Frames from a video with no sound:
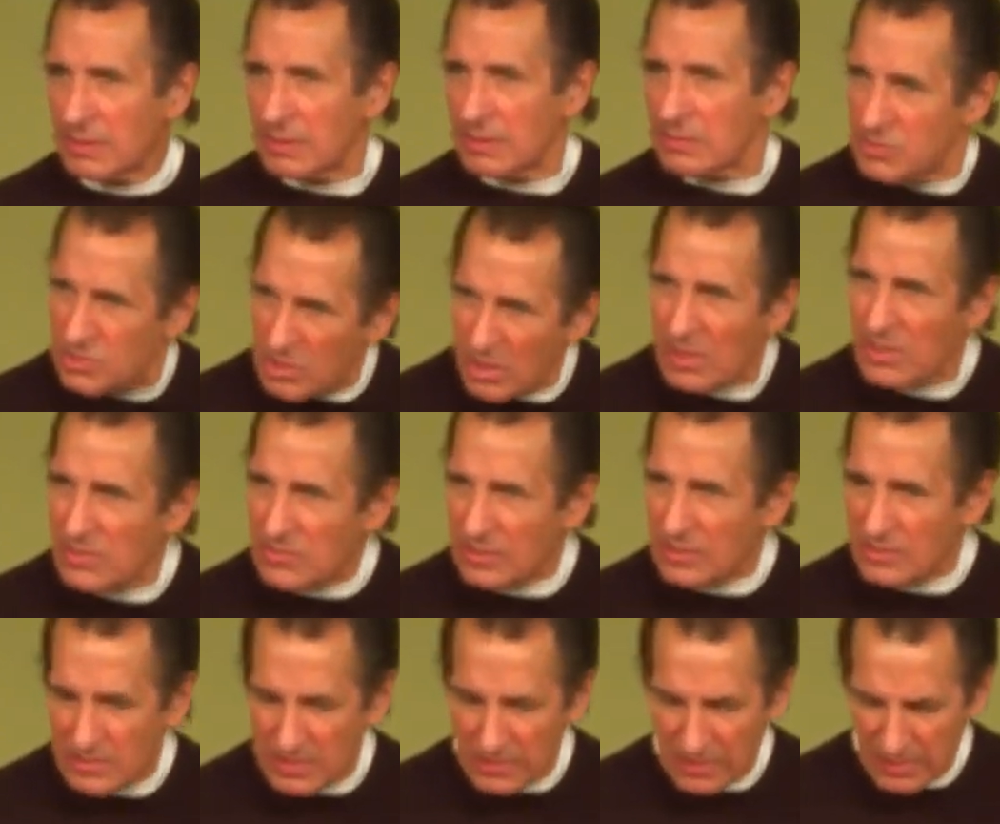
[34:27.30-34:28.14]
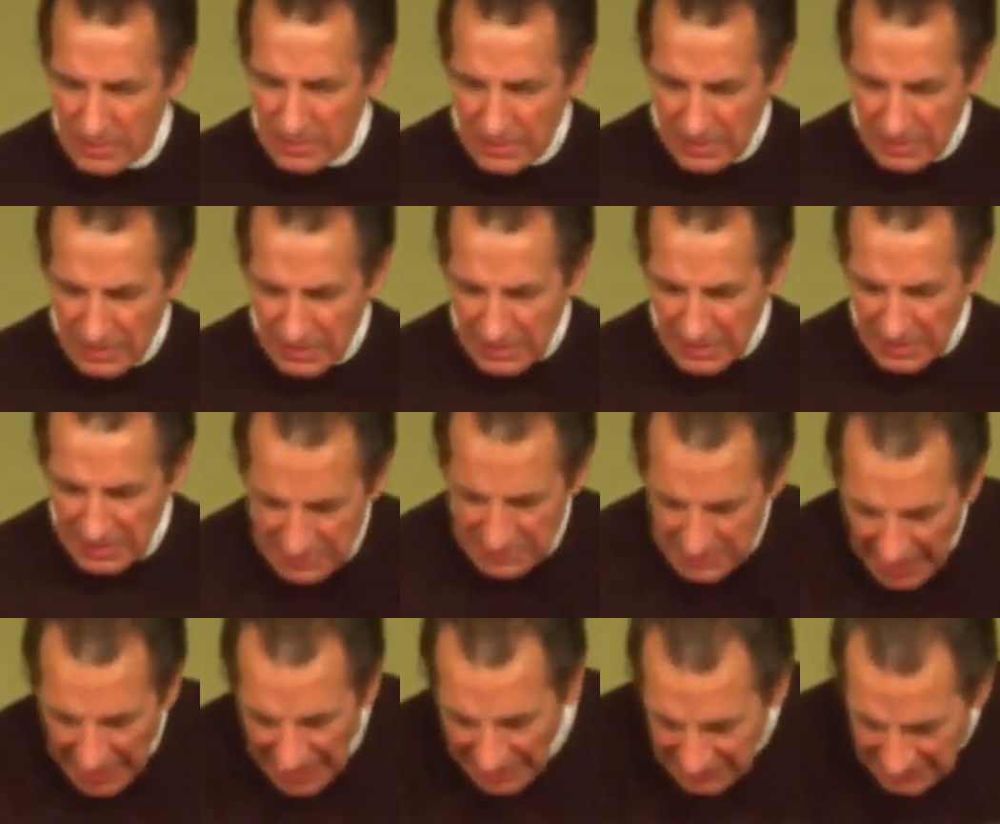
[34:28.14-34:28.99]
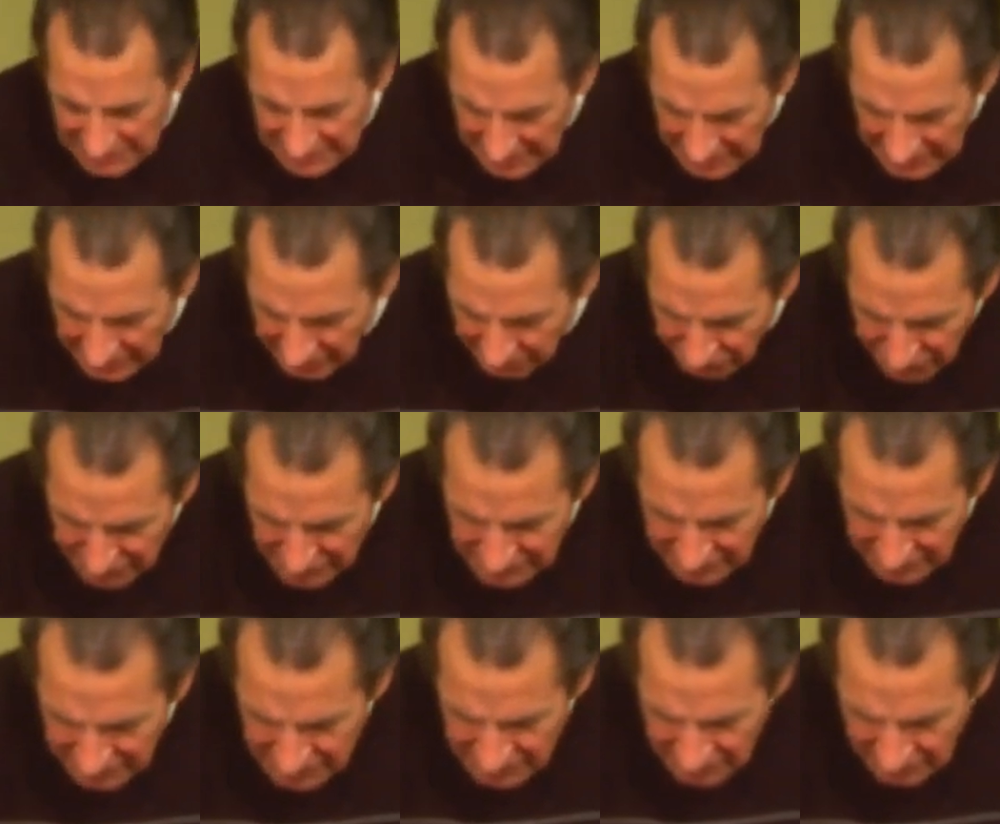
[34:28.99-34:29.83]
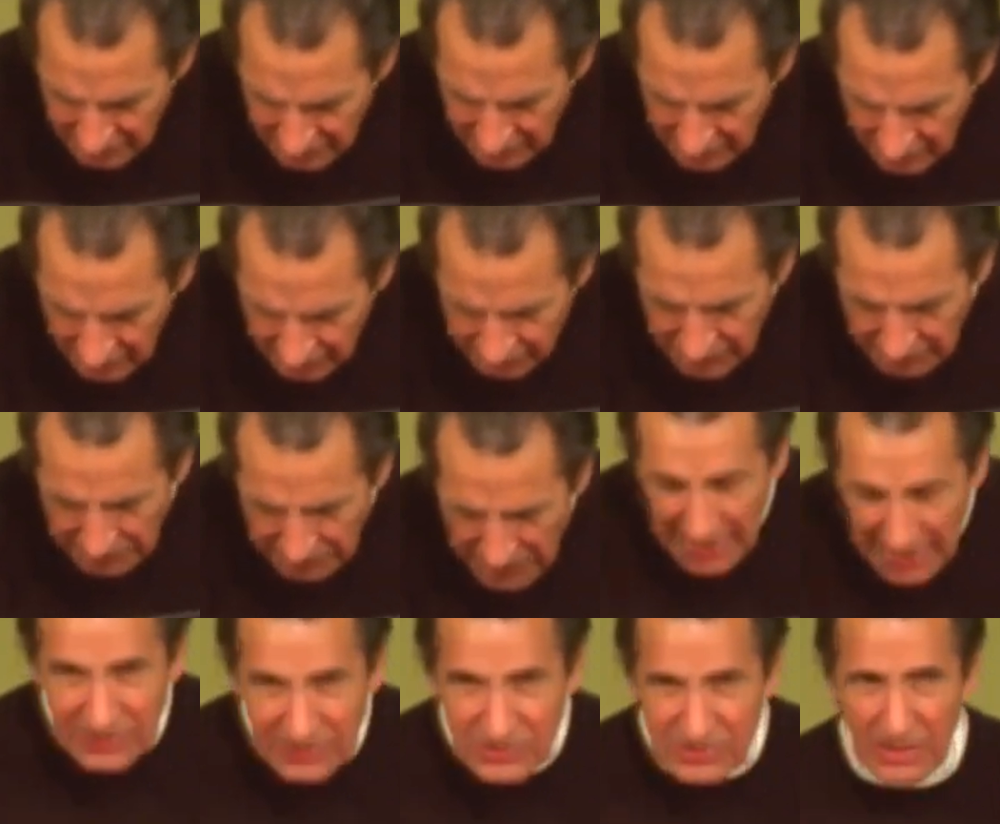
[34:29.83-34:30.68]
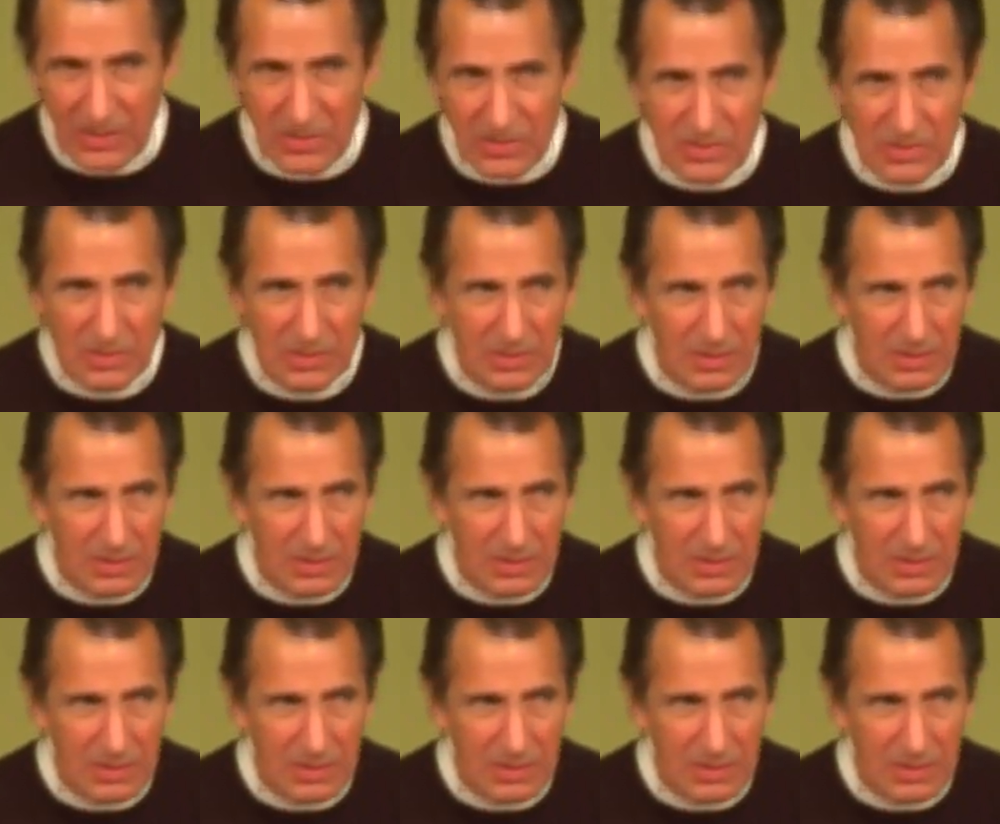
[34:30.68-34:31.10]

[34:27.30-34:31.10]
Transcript: Jesus. That's the emphasis of the passage.